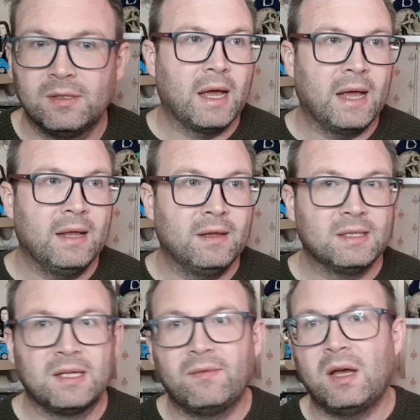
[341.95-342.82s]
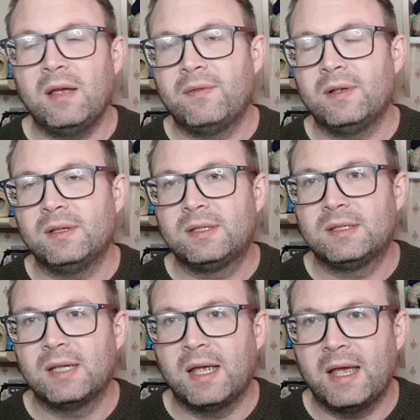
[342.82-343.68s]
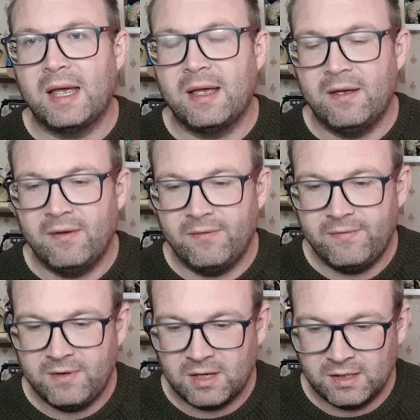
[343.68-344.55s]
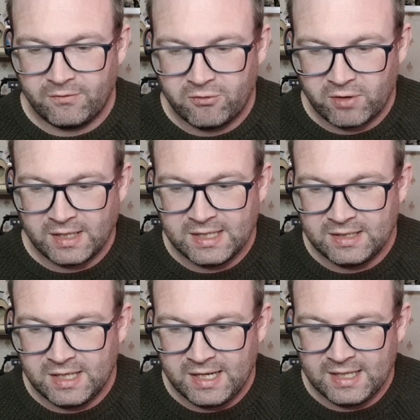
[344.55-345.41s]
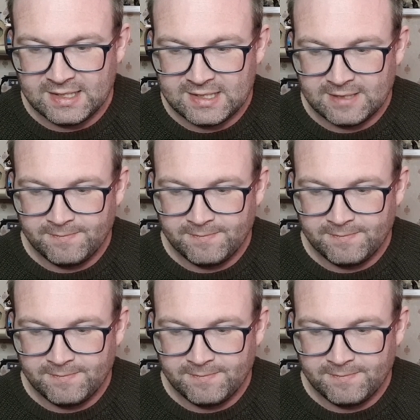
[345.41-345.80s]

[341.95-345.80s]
And the survivors have kind of created these